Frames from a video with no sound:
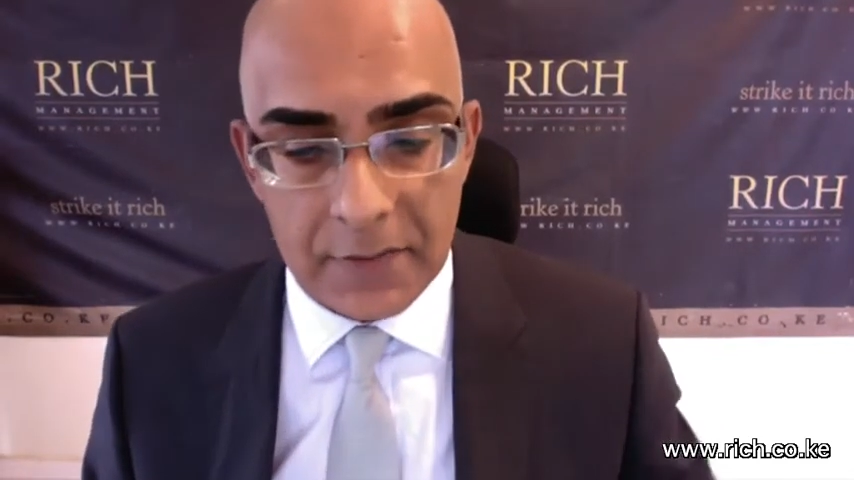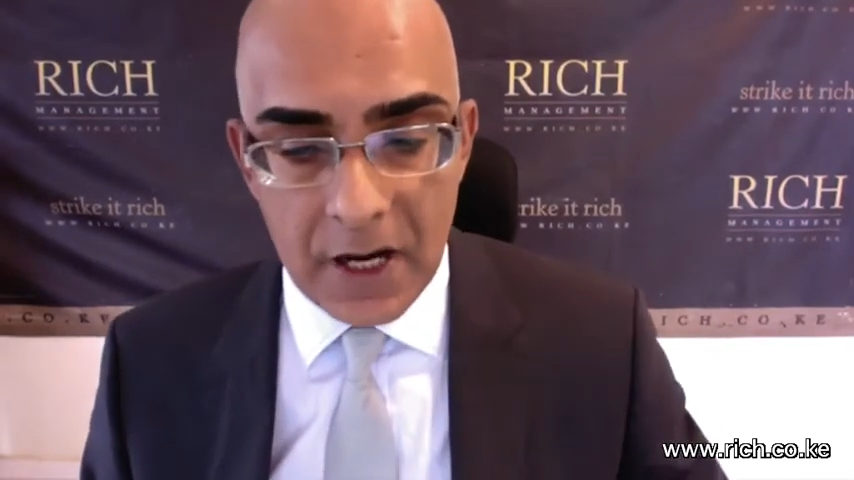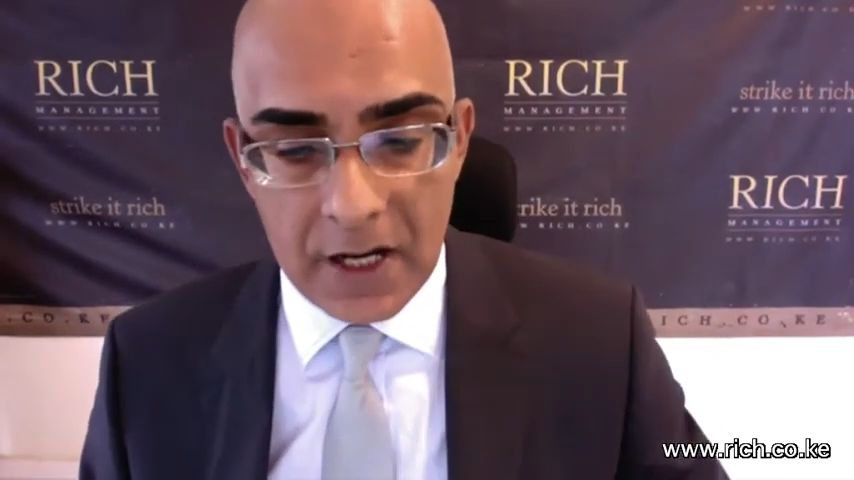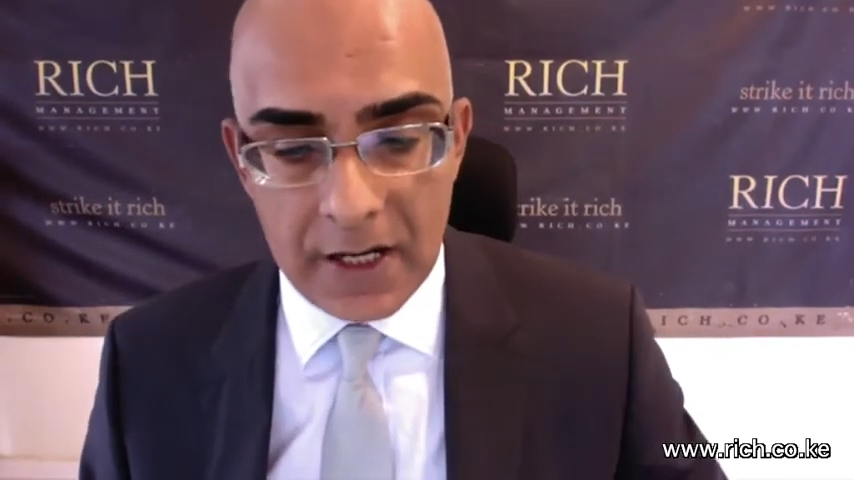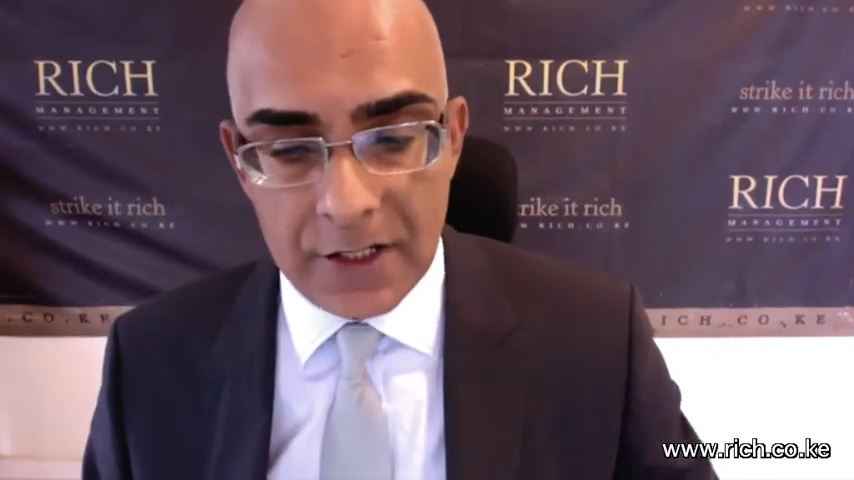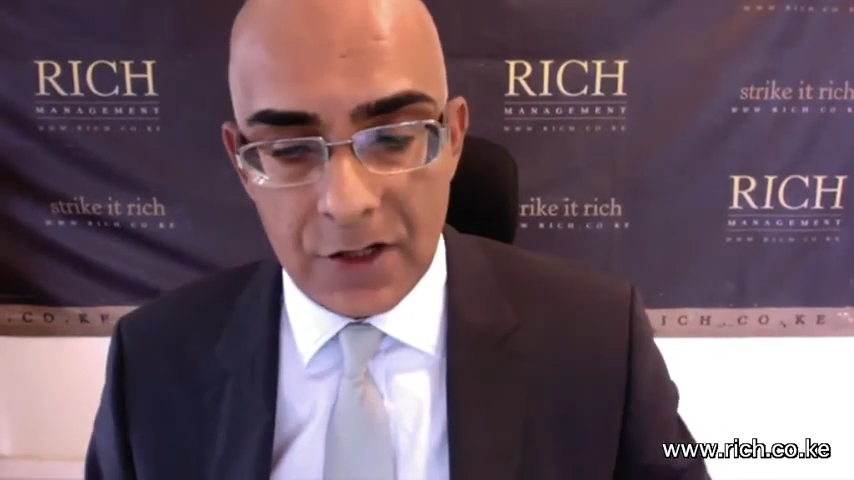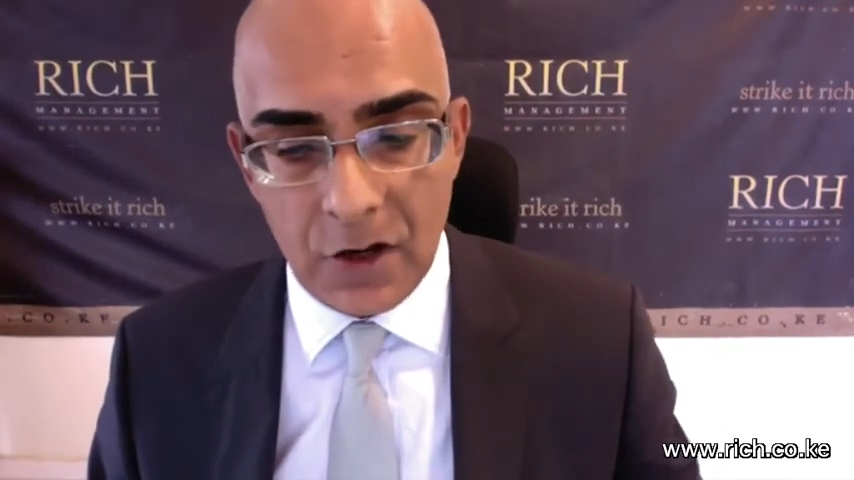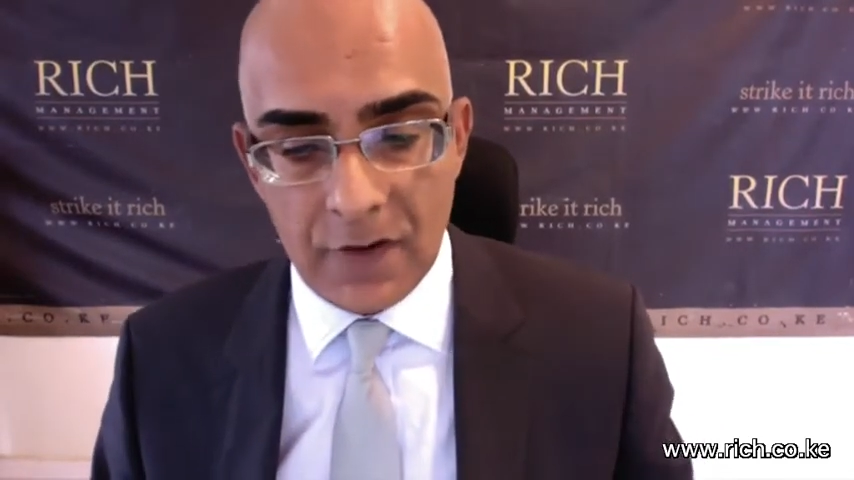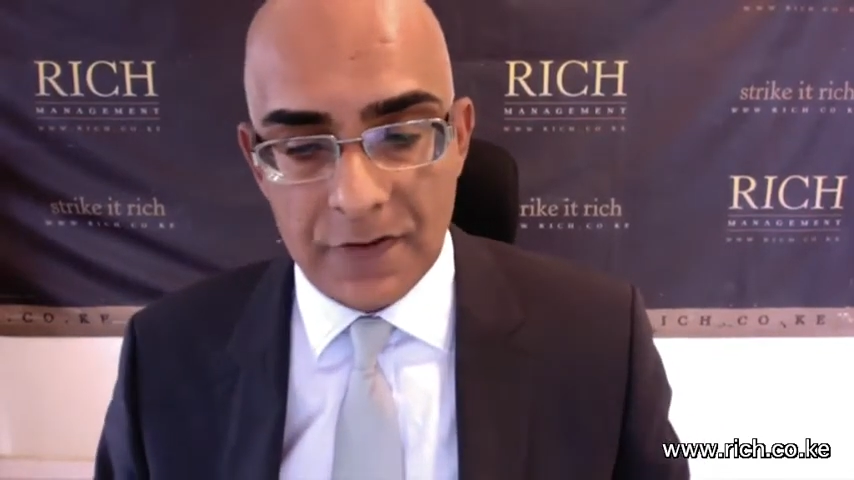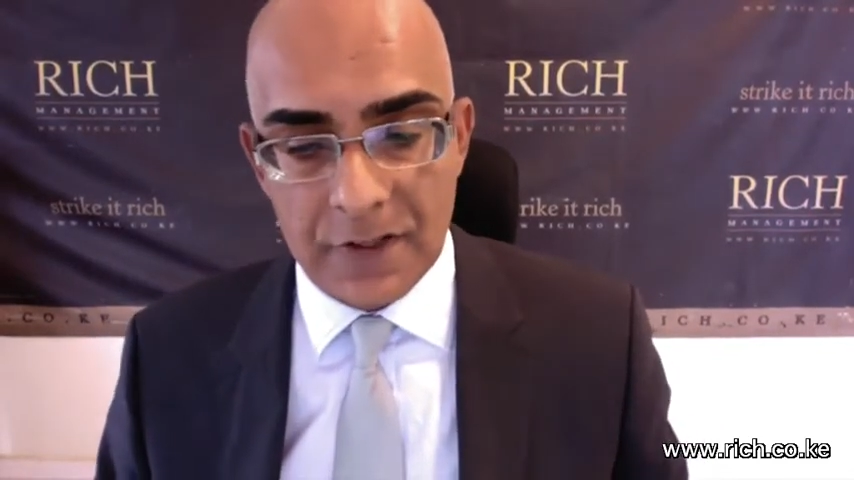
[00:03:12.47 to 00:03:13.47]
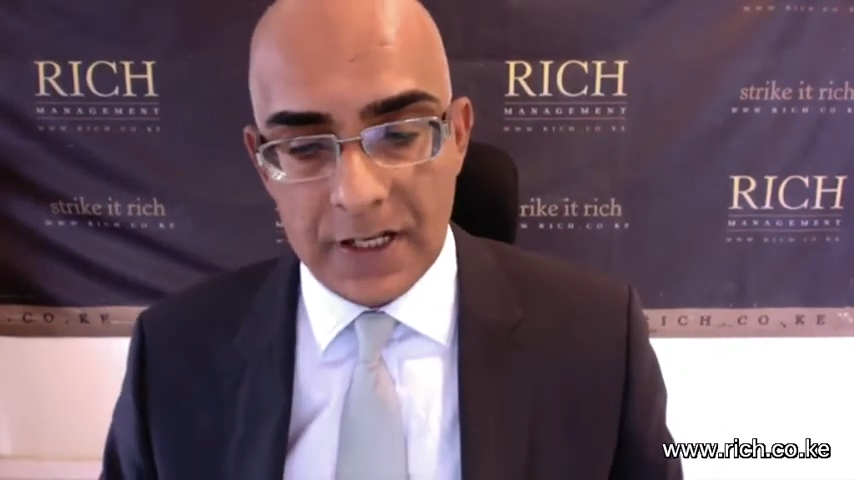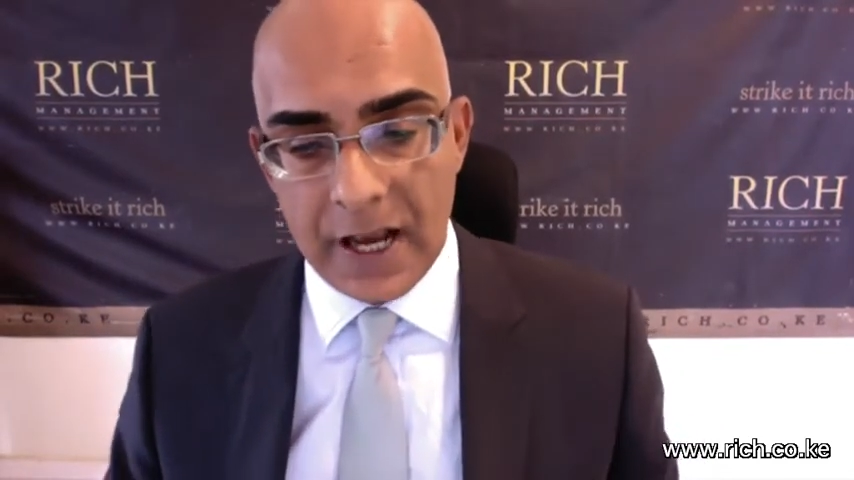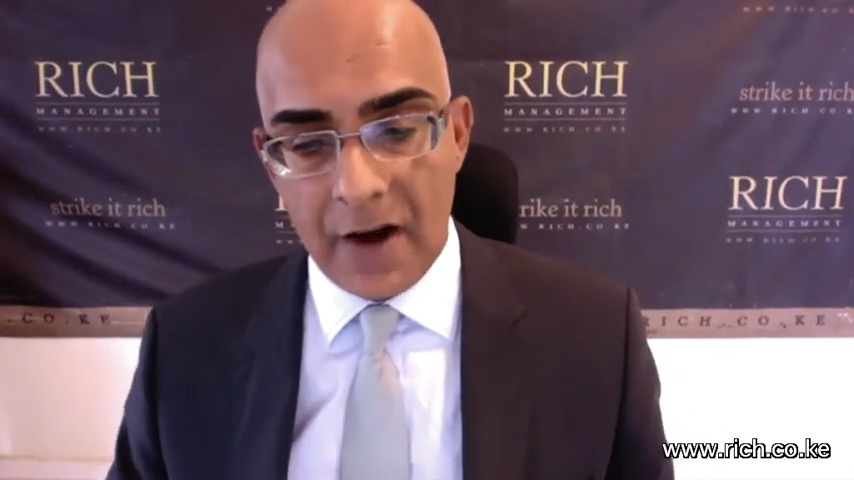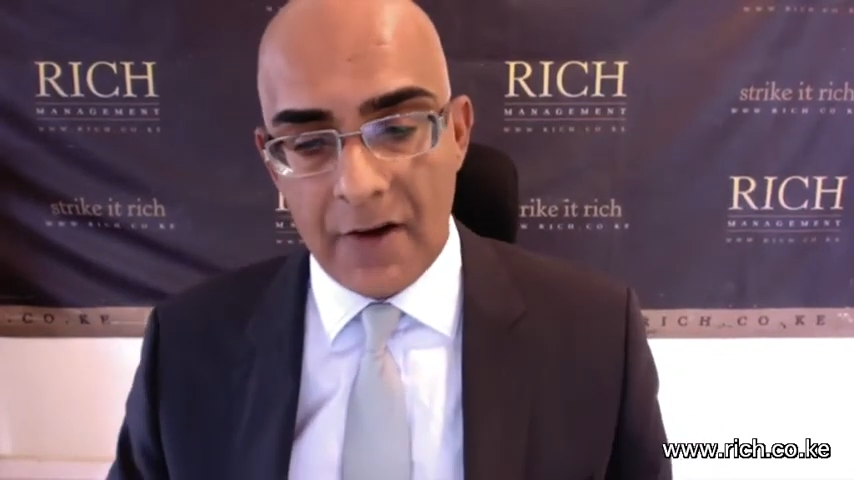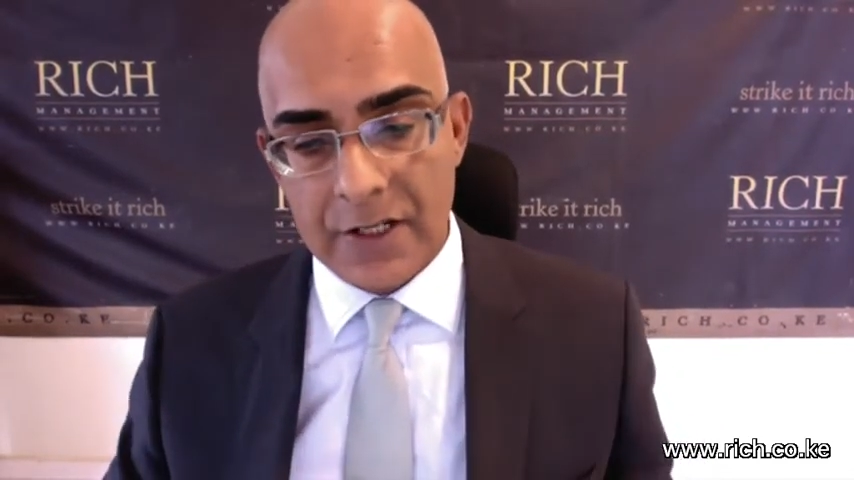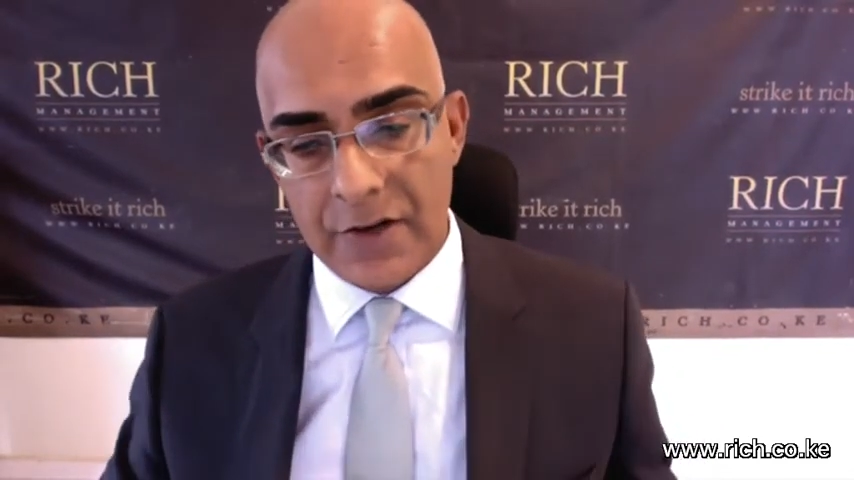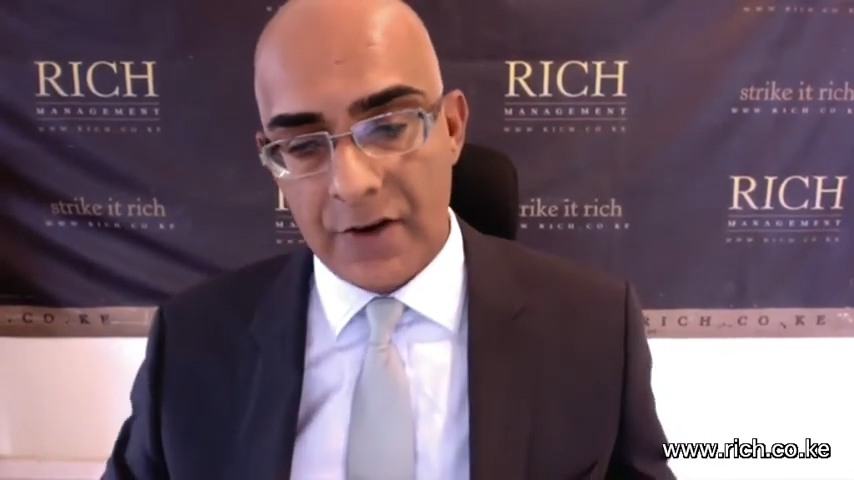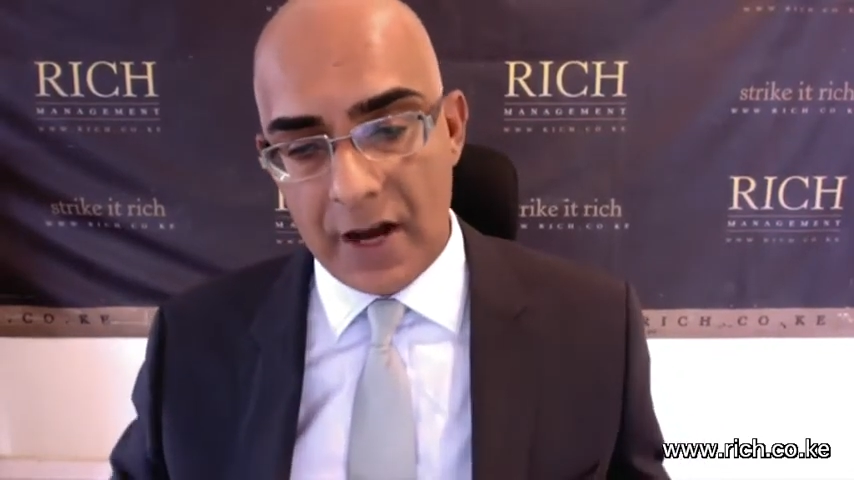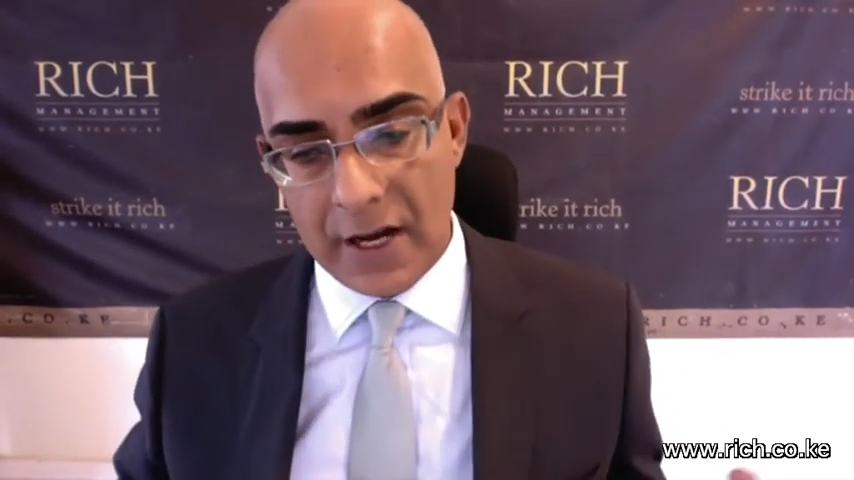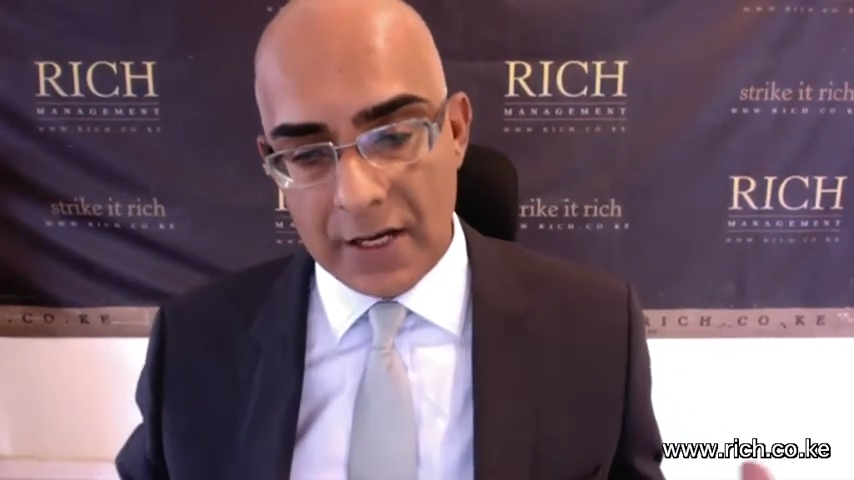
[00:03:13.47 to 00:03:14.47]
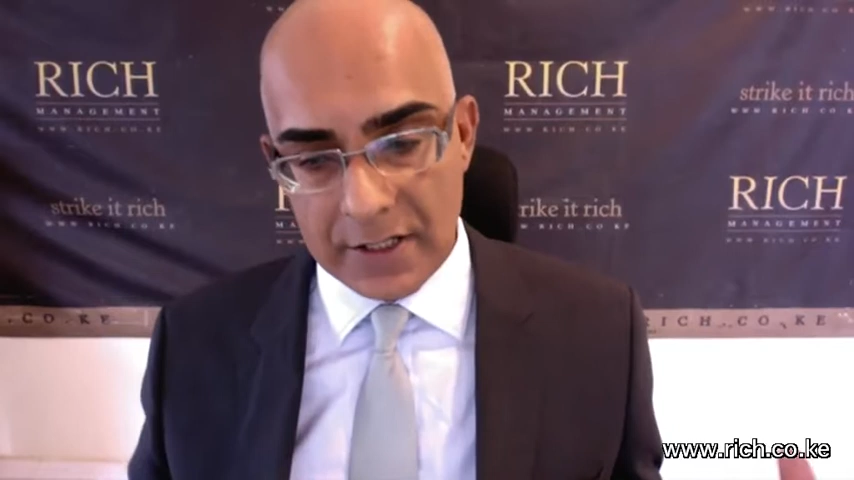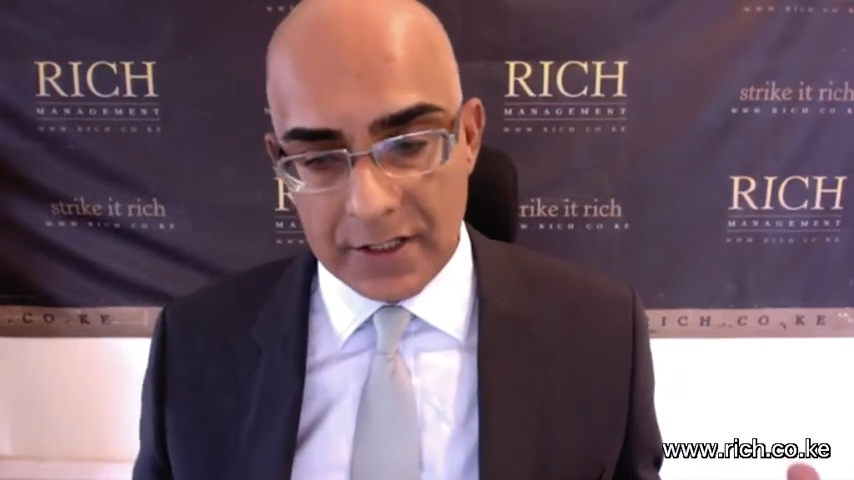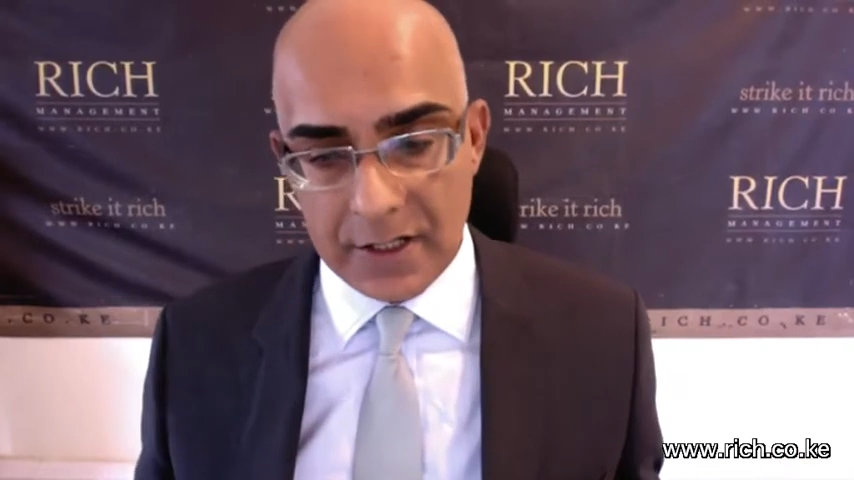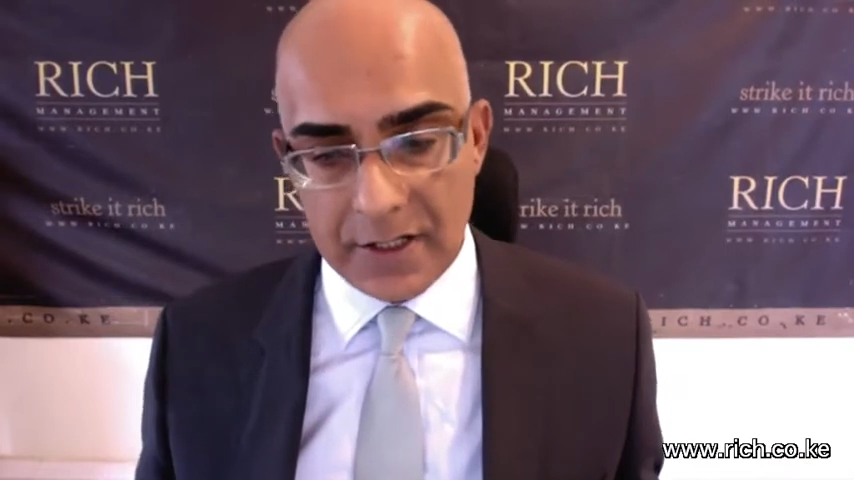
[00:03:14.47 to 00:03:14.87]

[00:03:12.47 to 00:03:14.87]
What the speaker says: markets are often characterized as a